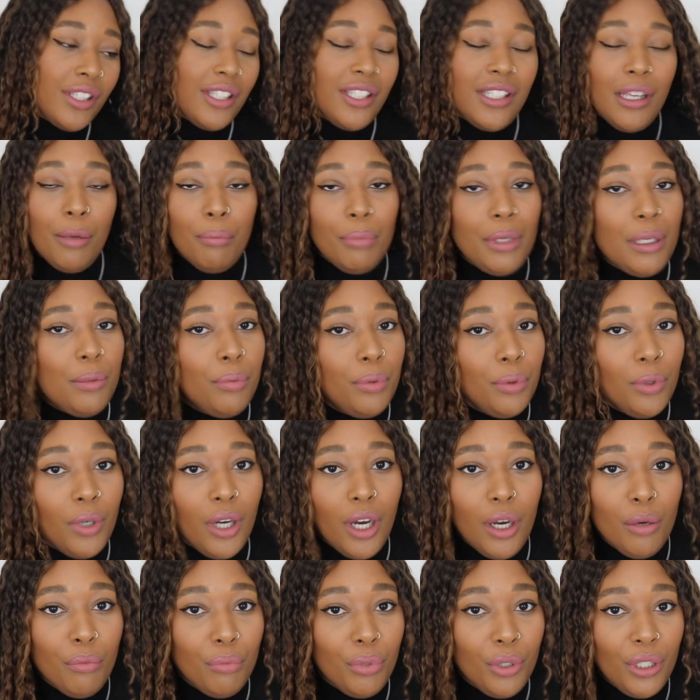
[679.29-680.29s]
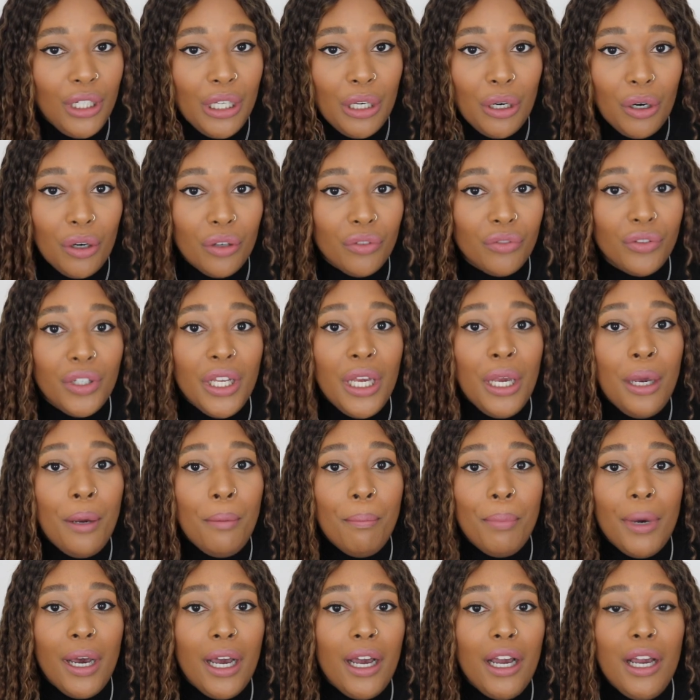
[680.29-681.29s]
some people can't pull it off
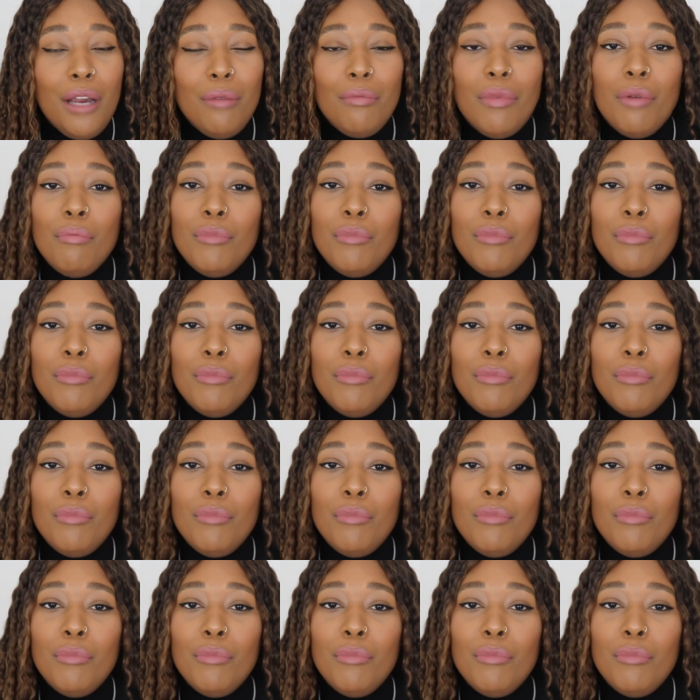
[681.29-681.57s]
but um,